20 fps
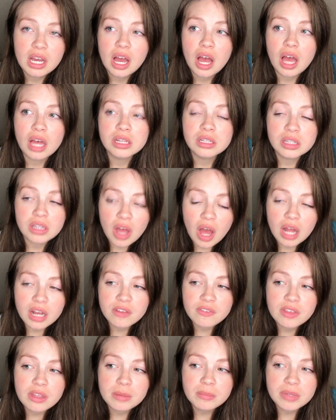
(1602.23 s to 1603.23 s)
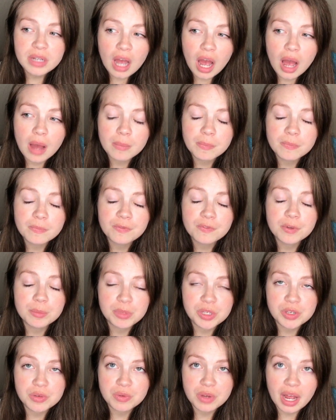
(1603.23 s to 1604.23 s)
A lot of them come from
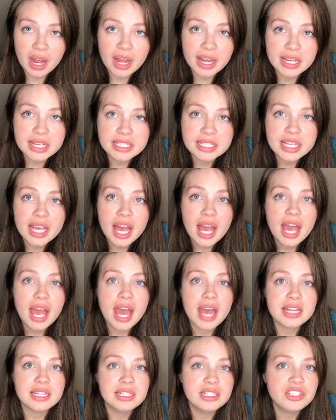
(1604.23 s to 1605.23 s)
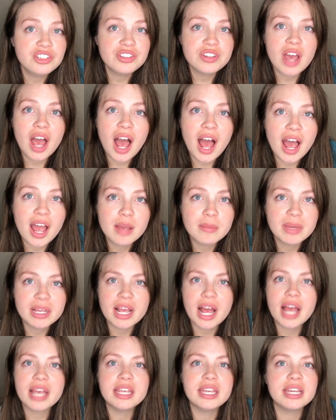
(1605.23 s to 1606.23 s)
you guys, and each time like
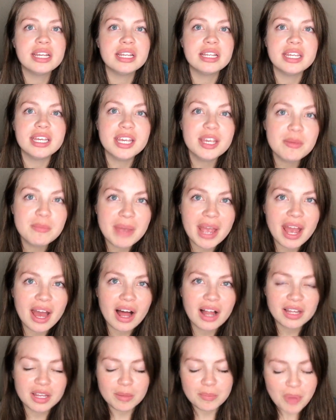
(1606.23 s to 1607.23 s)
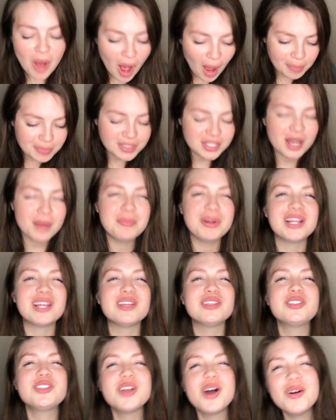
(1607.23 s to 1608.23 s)
I get an email and it pops up and I get
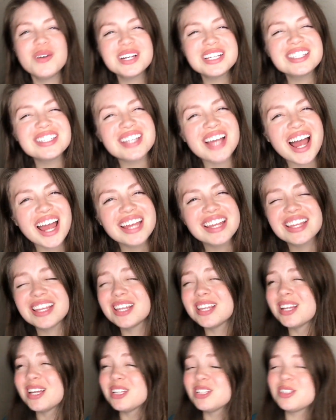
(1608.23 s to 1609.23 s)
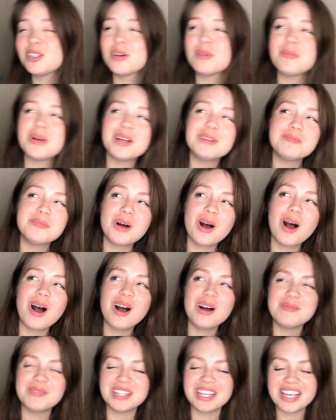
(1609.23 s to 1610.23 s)
so excited and I show my
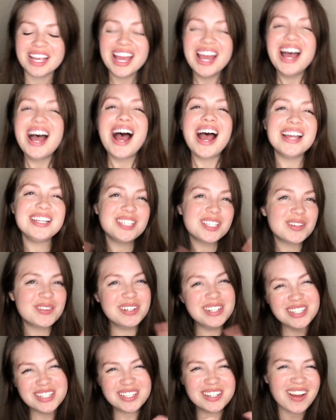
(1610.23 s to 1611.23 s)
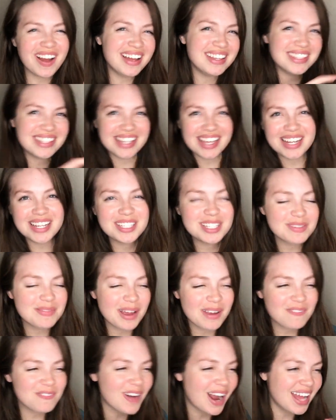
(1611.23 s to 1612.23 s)
mom and like I screenshot and send it to my
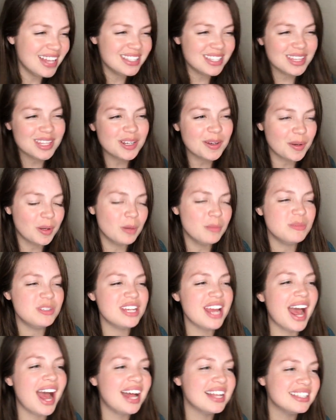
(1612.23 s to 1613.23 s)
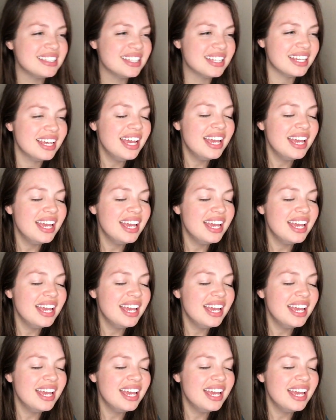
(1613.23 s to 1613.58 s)
friends in the group chats, and